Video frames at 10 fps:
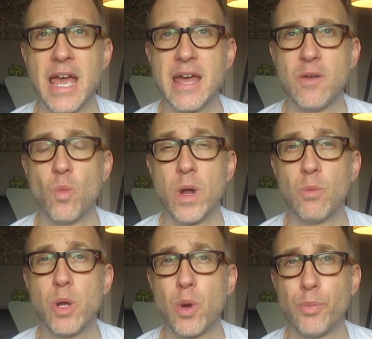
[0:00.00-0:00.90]
And
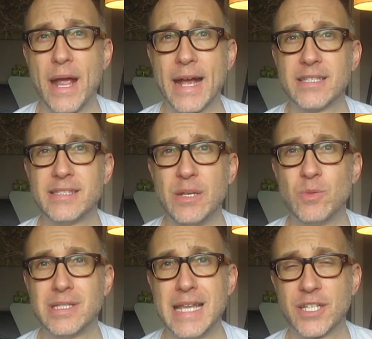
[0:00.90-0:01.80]
where we were practicing
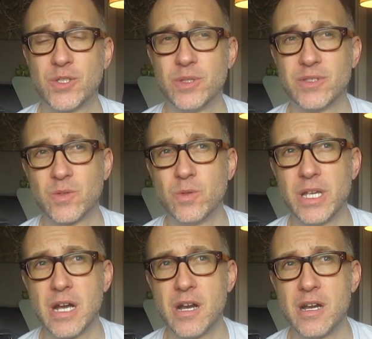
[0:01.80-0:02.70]
was next to a
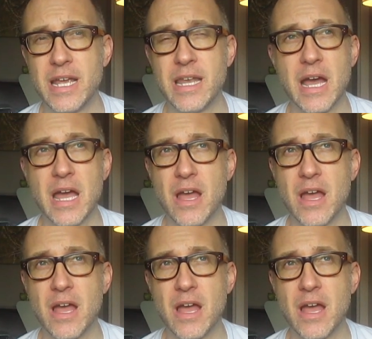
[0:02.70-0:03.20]
schoolyard and